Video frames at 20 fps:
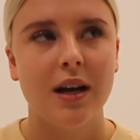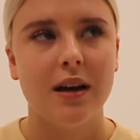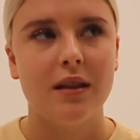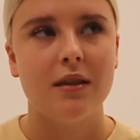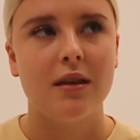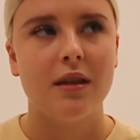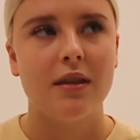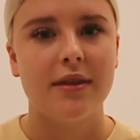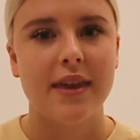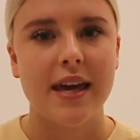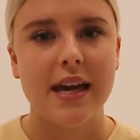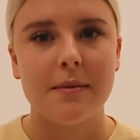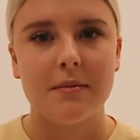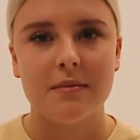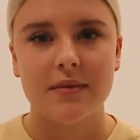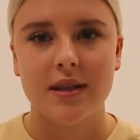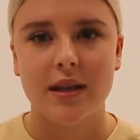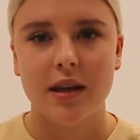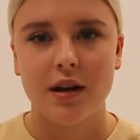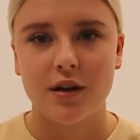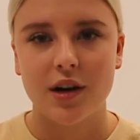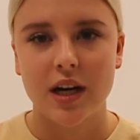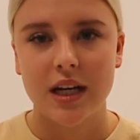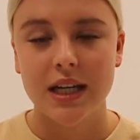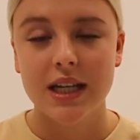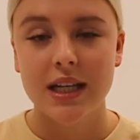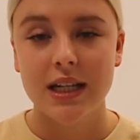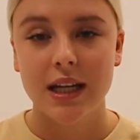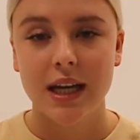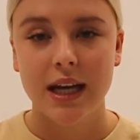the themes that are in
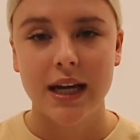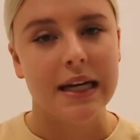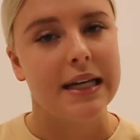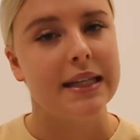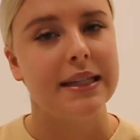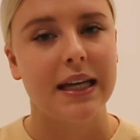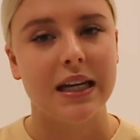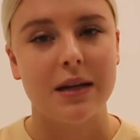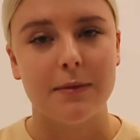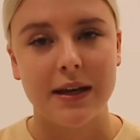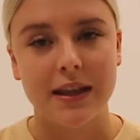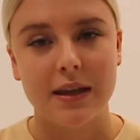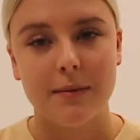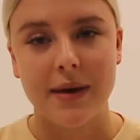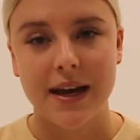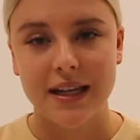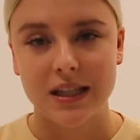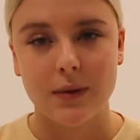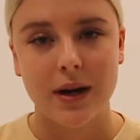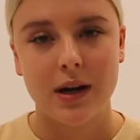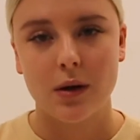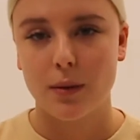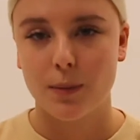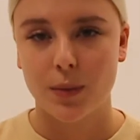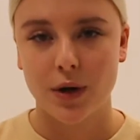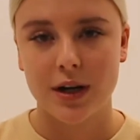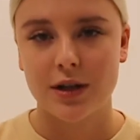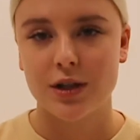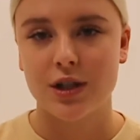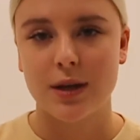it is going to be the best way to
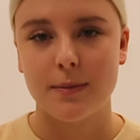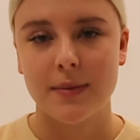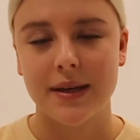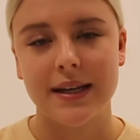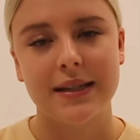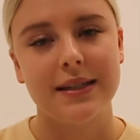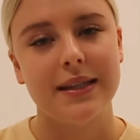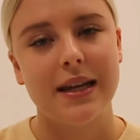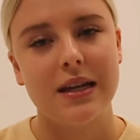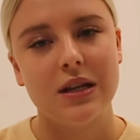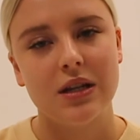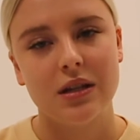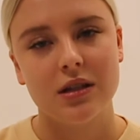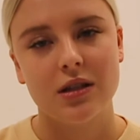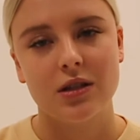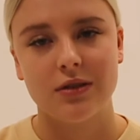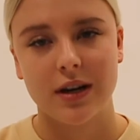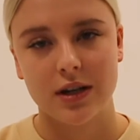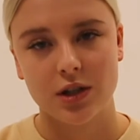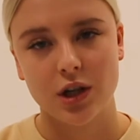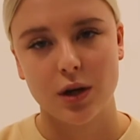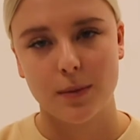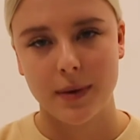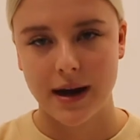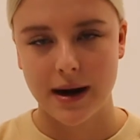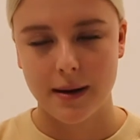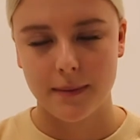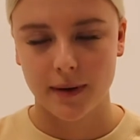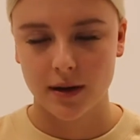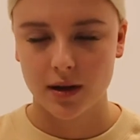approach it, because then you can structure your
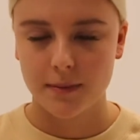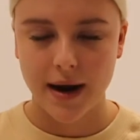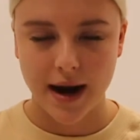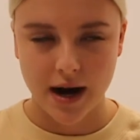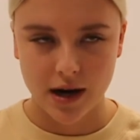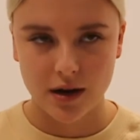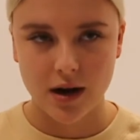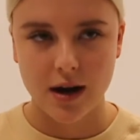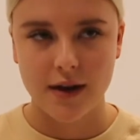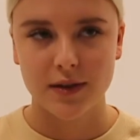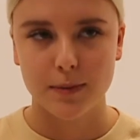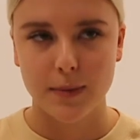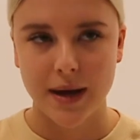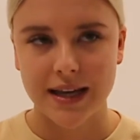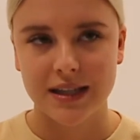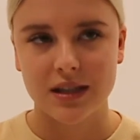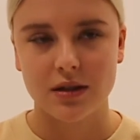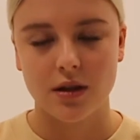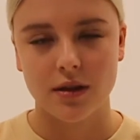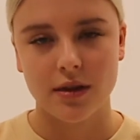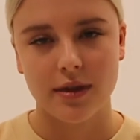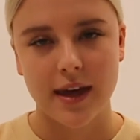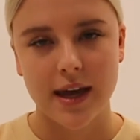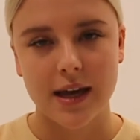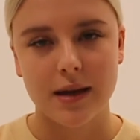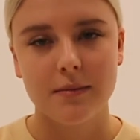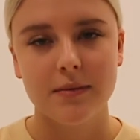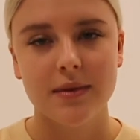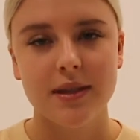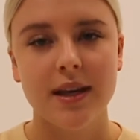paragraphs based on
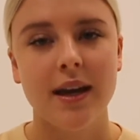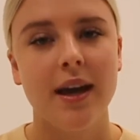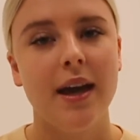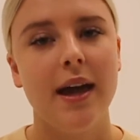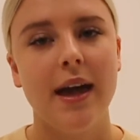themes.